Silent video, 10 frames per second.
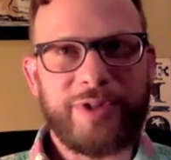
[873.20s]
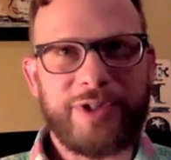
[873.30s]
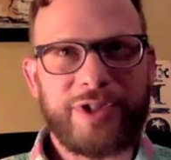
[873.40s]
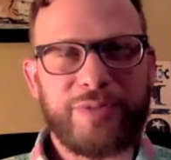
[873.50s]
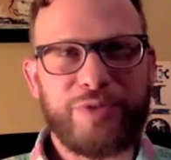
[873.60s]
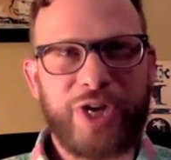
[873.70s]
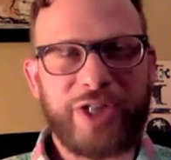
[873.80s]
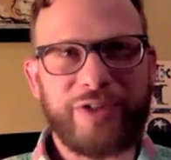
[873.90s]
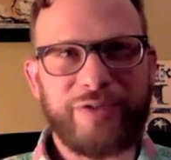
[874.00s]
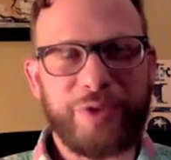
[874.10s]

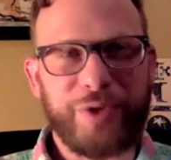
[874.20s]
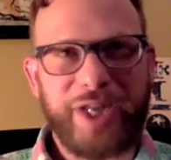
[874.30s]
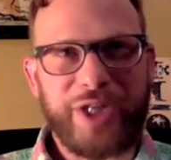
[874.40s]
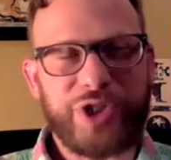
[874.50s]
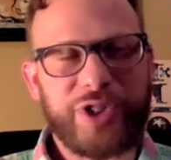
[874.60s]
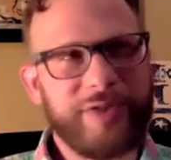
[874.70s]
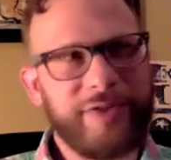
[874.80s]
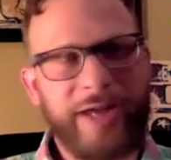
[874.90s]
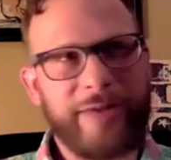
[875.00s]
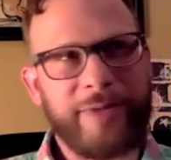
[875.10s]
subjective location.
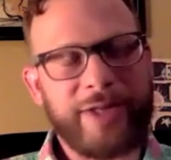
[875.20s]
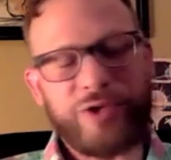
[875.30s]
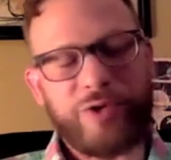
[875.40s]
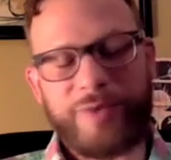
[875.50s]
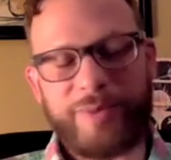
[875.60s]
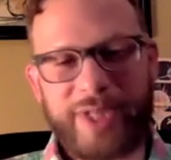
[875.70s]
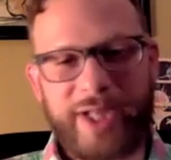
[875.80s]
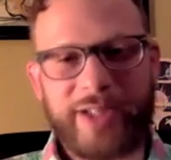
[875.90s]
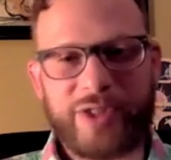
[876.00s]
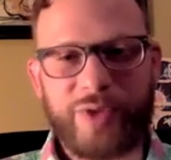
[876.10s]
I'm not sure if I'm
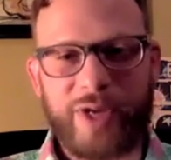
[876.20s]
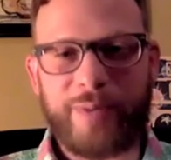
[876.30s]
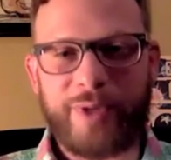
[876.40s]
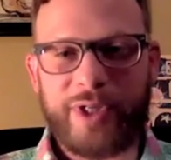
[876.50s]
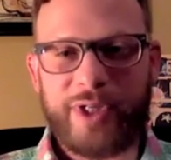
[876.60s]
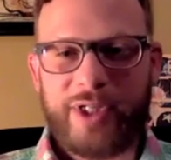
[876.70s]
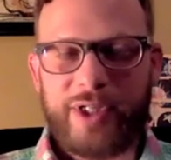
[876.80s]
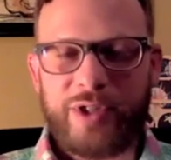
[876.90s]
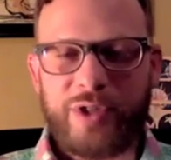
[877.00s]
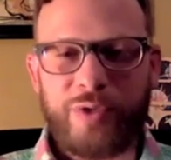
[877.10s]
saying this right, but
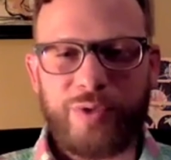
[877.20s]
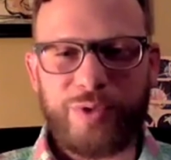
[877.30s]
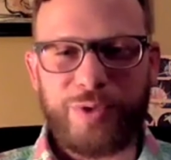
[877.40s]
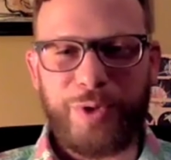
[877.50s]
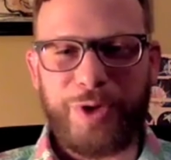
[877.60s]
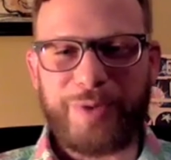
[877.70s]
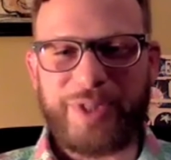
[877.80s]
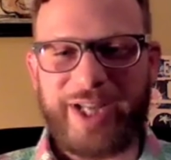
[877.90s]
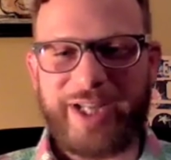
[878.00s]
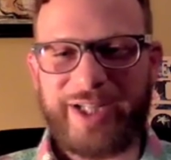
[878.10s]
do you know what I'm
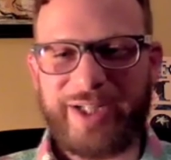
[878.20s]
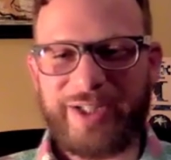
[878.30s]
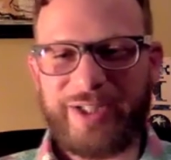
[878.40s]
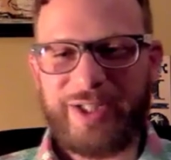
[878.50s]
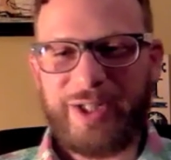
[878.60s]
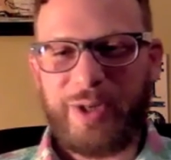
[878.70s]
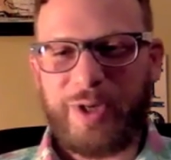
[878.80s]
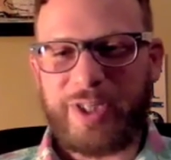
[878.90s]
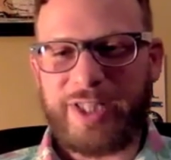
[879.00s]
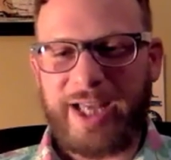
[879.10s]
saying here?
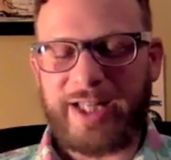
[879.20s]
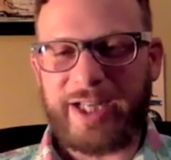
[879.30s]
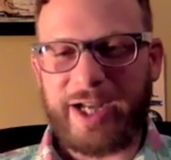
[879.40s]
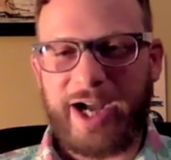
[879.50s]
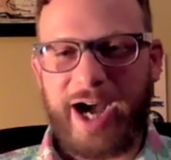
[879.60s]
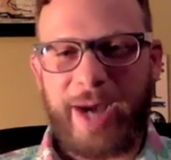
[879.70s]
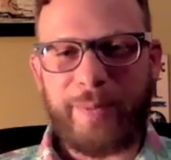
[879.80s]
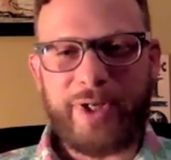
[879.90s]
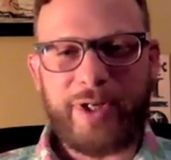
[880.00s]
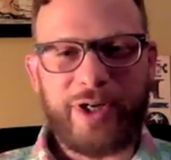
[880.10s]
Is that like a
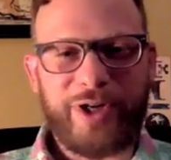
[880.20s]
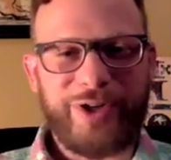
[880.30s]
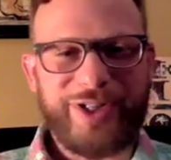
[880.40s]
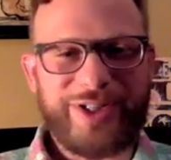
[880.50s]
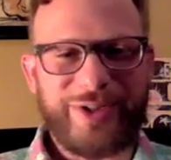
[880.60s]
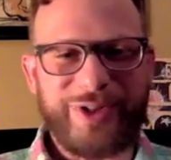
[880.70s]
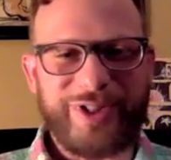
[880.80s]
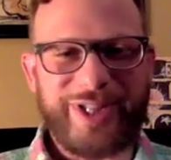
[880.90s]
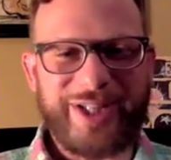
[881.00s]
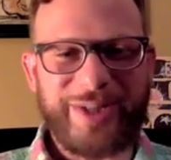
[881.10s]
common occurrence, or is
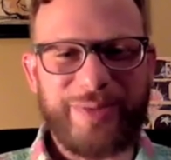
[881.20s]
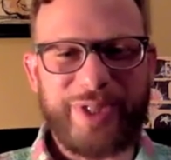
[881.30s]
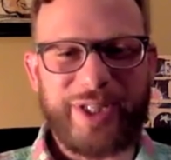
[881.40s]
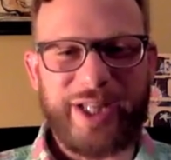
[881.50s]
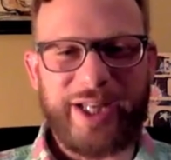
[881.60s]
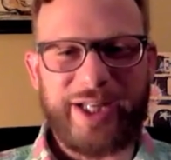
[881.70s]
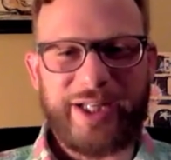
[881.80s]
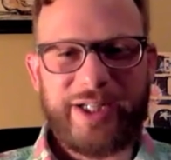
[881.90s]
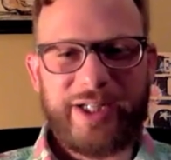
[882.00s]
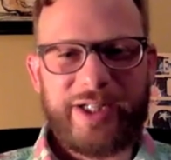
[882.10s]
that something that
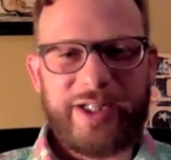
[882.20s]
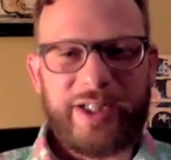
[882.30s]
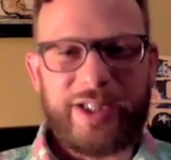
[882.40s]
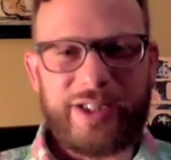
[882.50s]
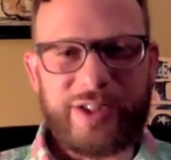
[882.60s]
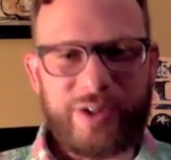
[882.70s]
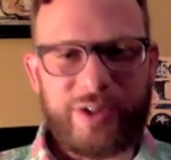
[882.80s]
is